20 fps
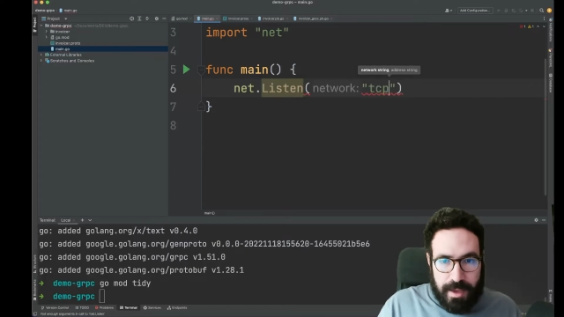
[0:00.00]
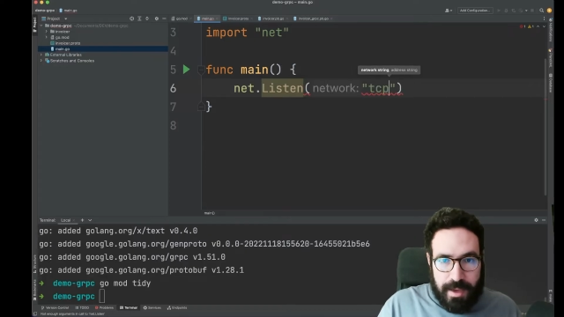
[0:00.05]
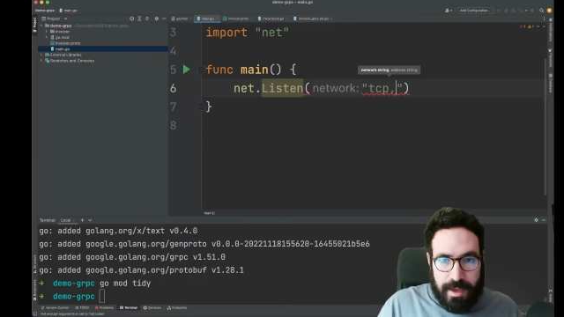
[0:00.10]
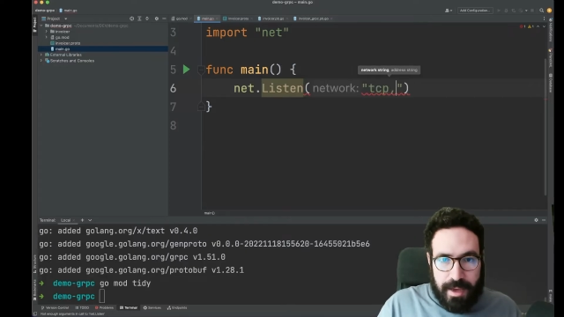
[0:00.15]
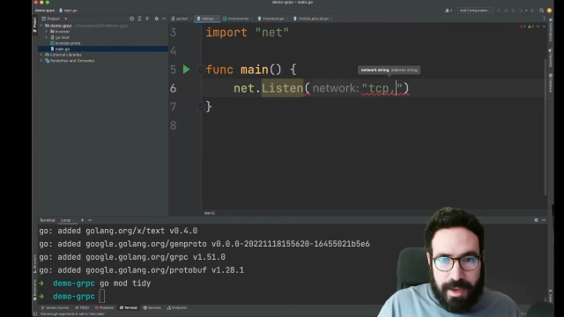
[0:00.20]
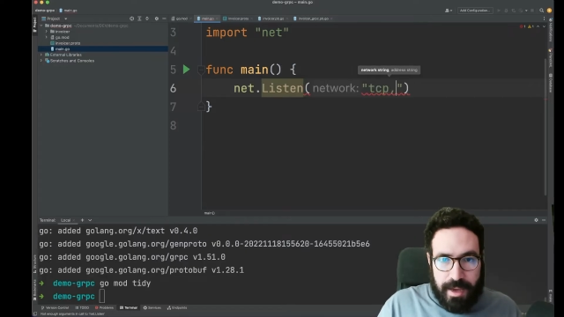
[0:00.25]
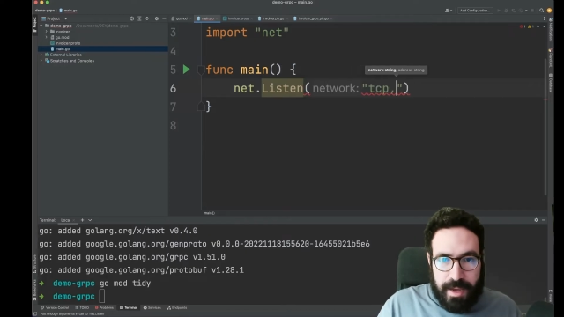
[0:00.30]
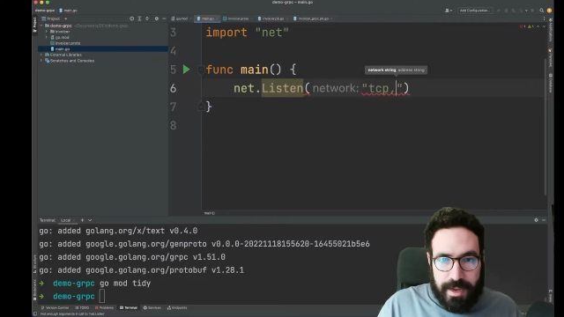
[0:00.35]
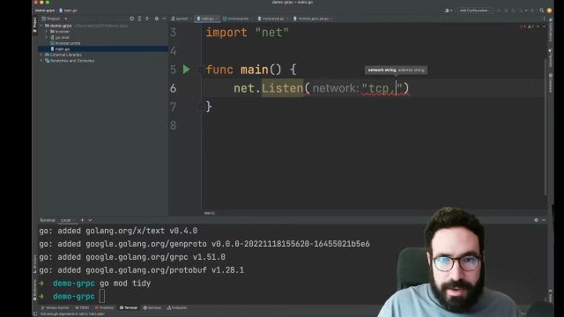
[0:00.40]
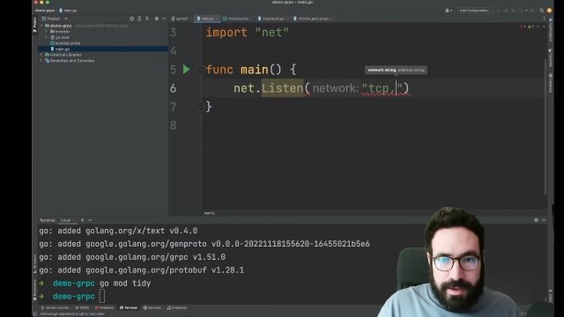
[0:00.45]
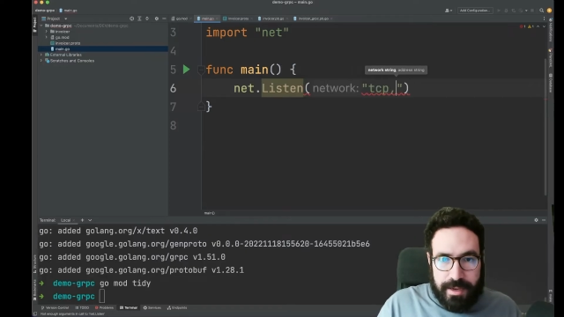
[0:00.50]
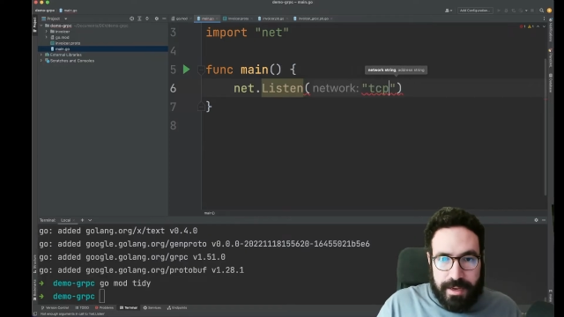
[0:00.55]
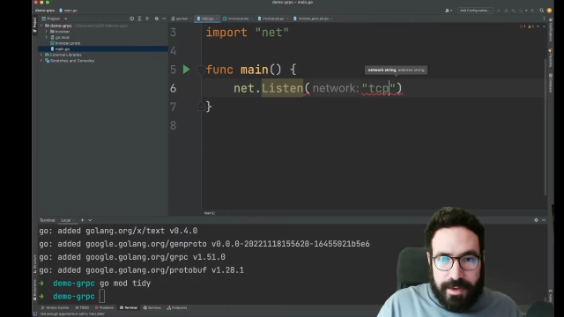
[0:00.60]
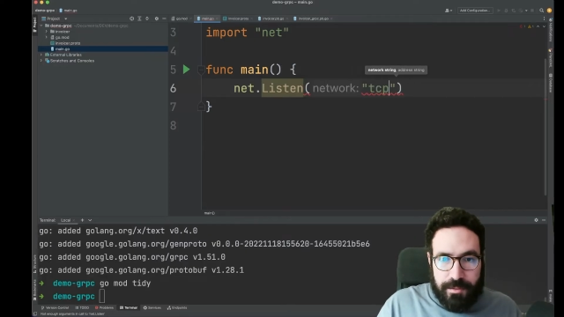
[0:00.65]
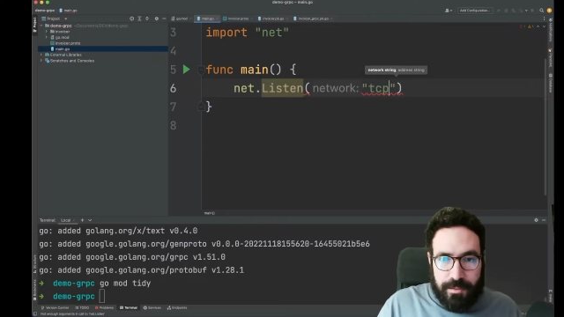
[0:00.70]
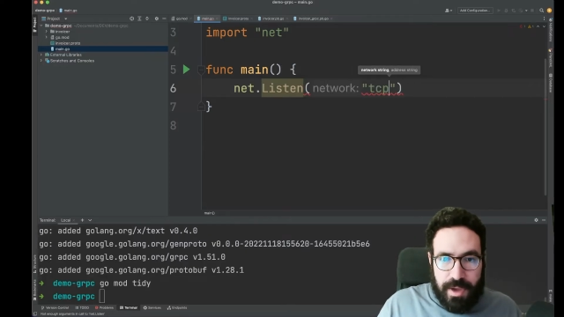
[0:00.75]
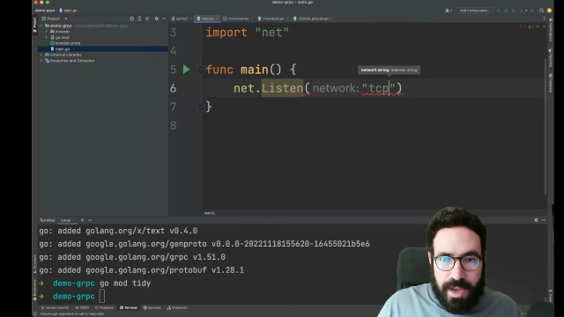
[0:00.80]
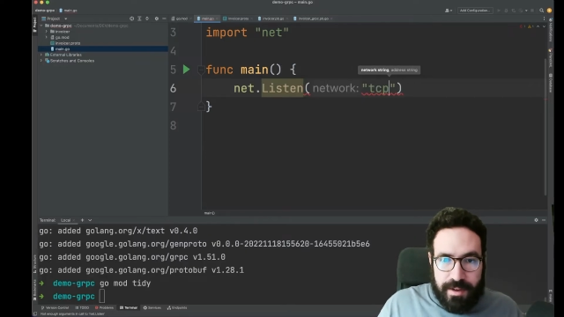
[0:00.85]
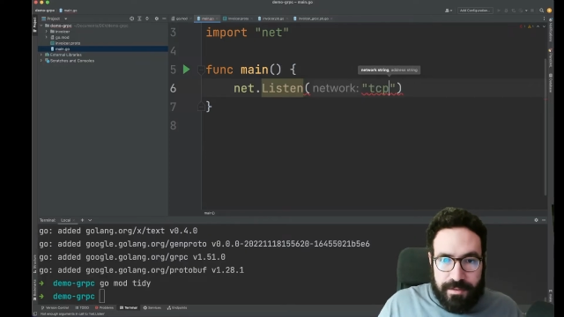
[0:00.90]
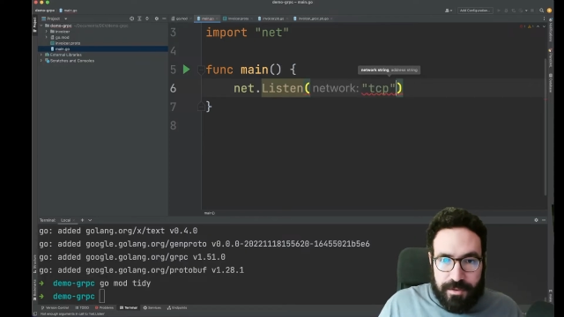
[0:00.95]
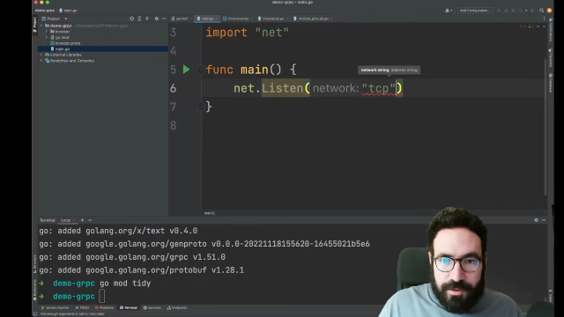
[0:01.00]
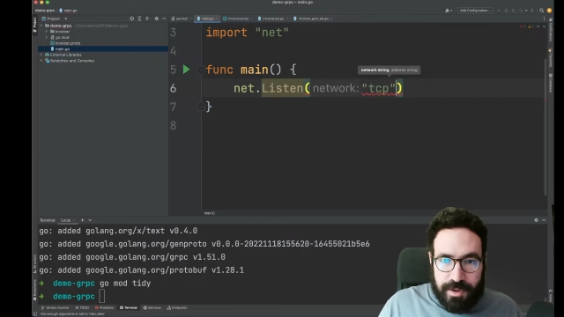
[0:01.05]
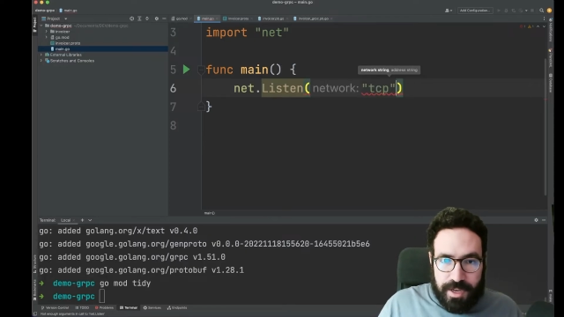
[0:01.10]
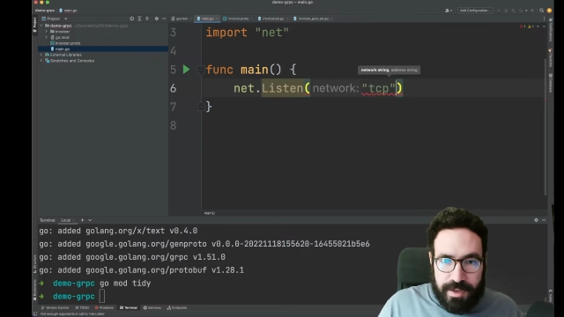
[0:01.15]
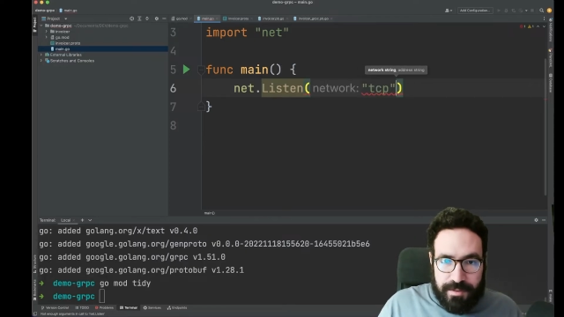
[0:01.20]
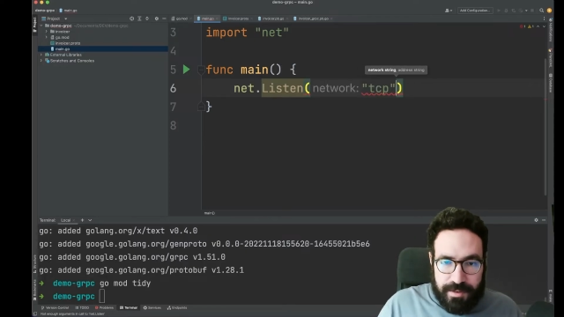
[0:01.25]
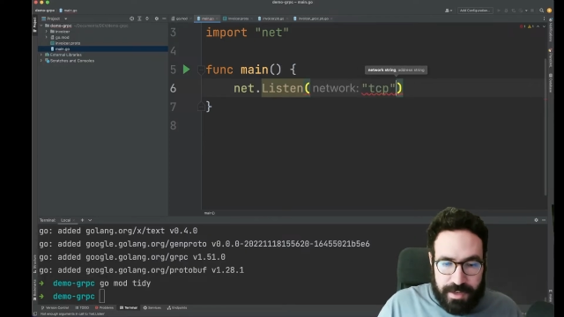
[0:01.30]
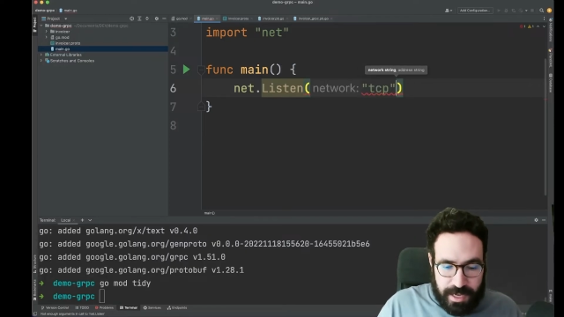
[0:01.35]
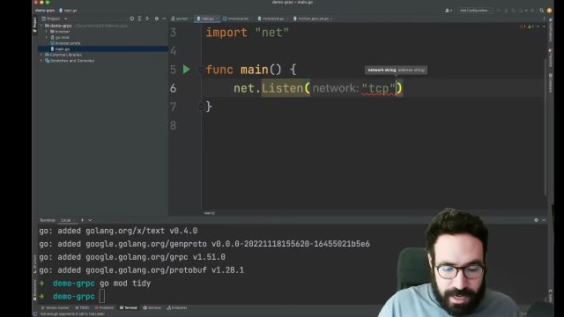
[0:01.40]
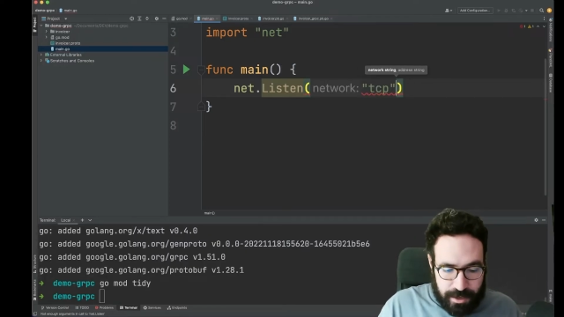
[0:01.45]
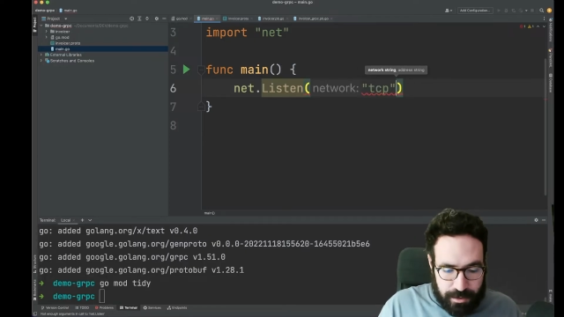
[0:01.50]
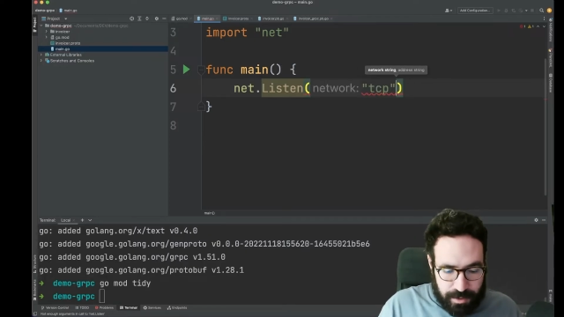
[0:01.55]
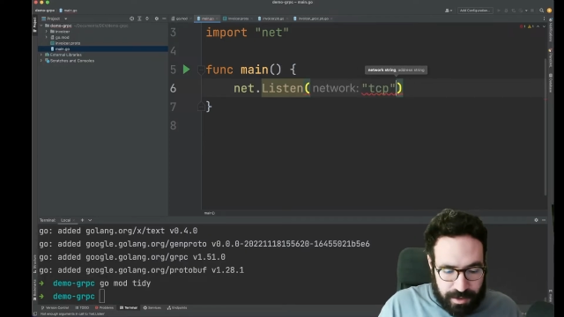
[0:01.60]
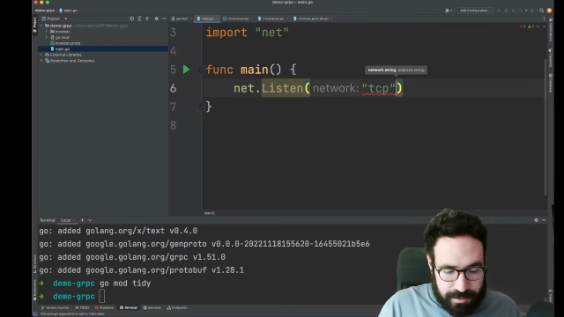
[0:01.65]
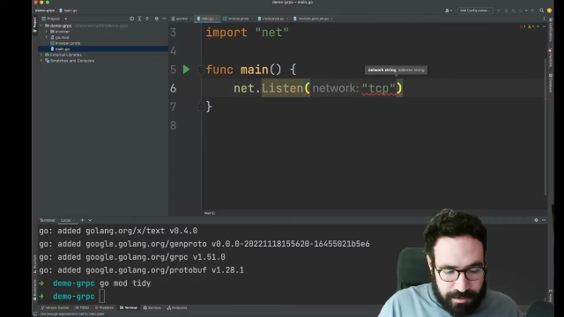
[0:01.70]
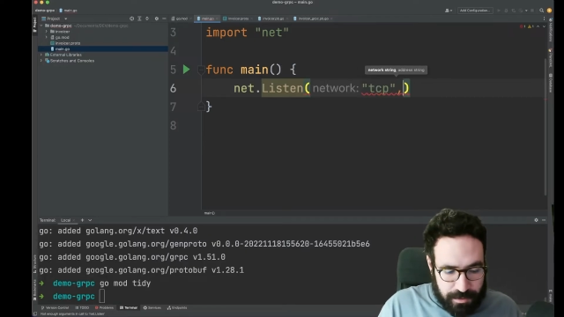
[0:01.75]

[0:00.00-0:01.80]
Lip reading: and then we have to give the address.